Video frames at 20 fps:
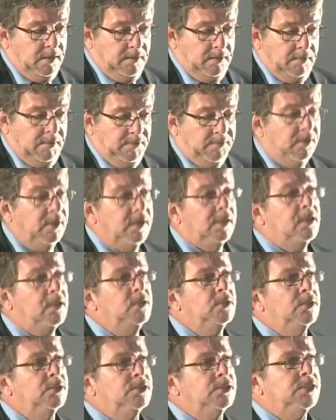Before I
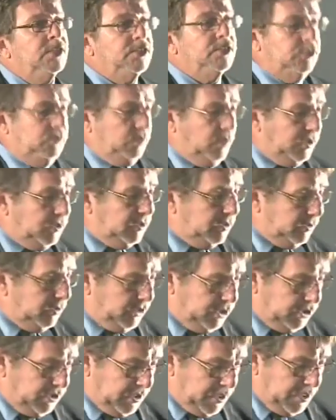close, I just
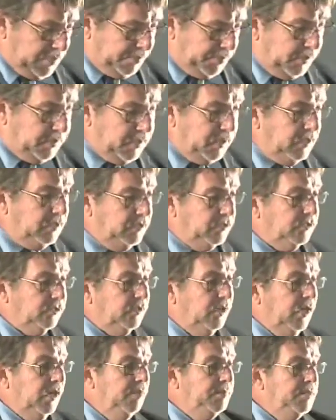a couple of things.
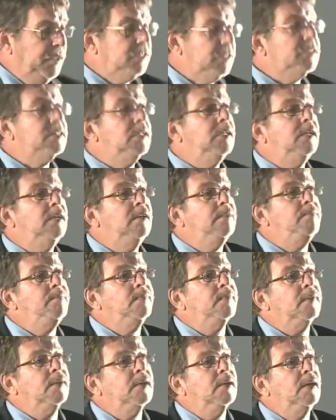Yesterday,
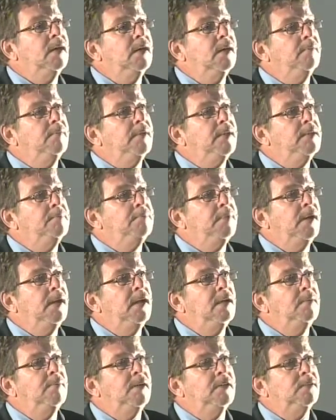in the
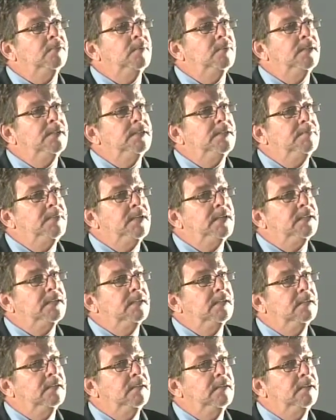Parliament, we are
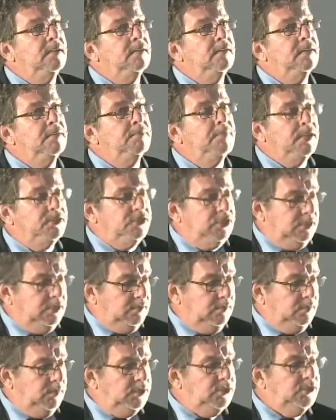debating the budget,
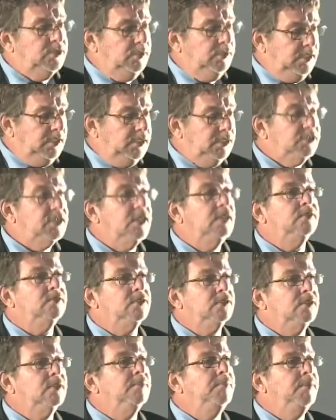which in itself
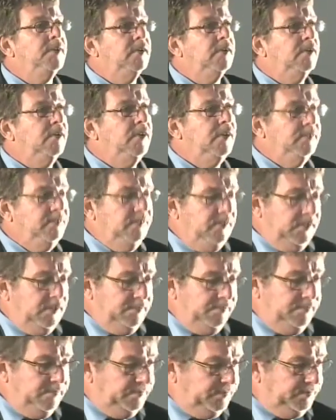could be a great film.